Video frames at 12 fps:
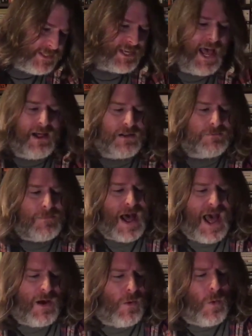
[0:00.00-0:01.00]
Tell
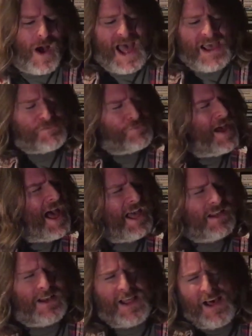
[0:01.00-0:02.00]
my wife
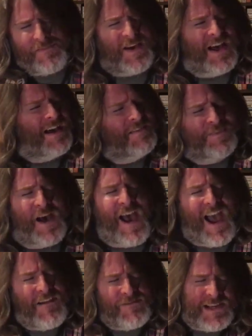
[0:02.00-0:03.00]
I love her
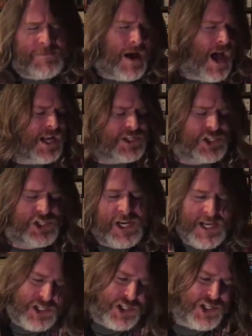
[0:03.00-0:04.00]
very much,
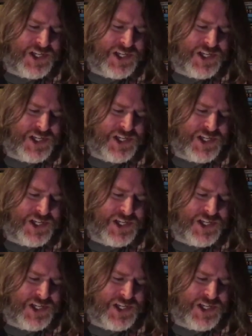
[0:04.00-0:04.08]
she